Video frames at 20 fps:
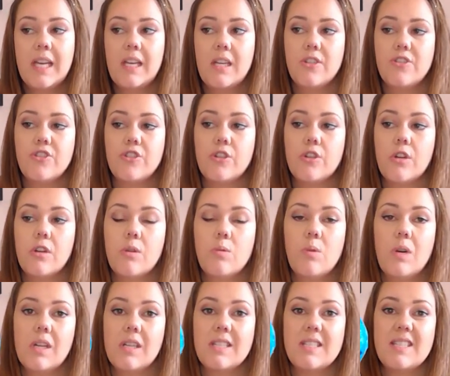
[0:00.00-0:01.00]
is you're going to
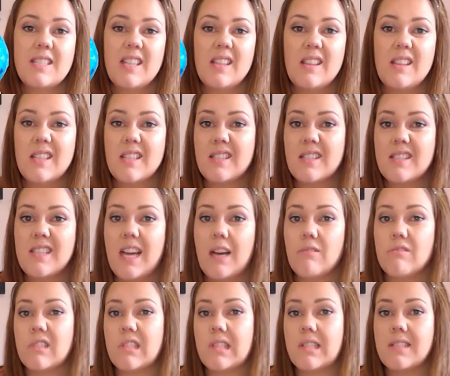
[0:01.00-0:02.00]
want to sit this
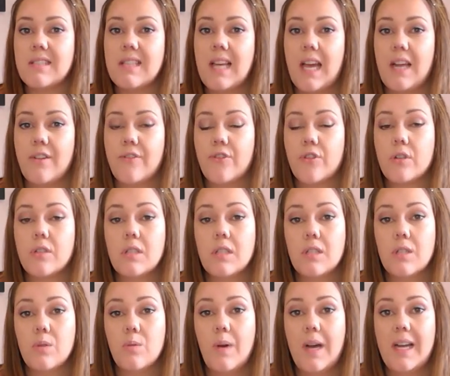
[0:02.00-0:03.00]
down to the side for a
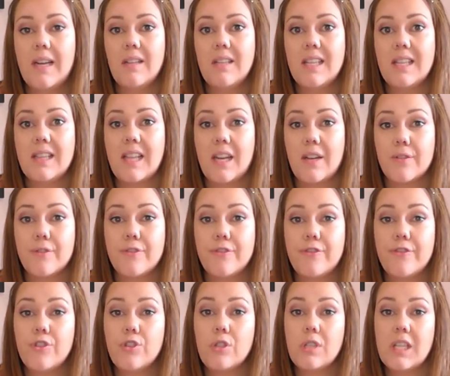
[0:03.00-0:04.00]
little while and let it
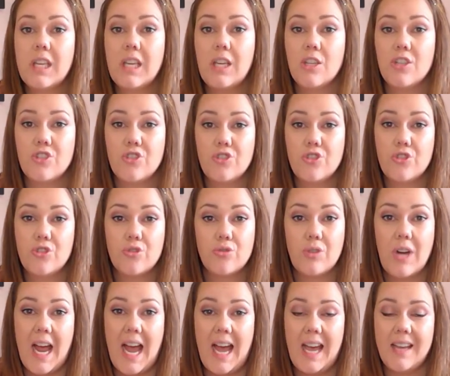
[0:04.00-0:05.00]
fully
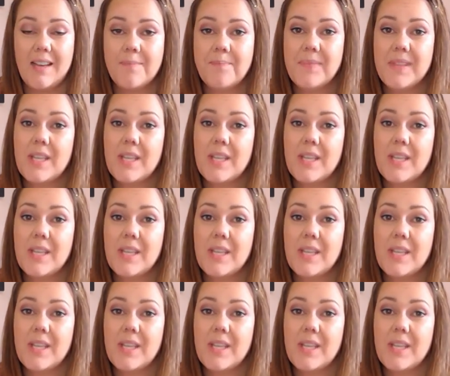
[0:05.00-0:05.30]
dry.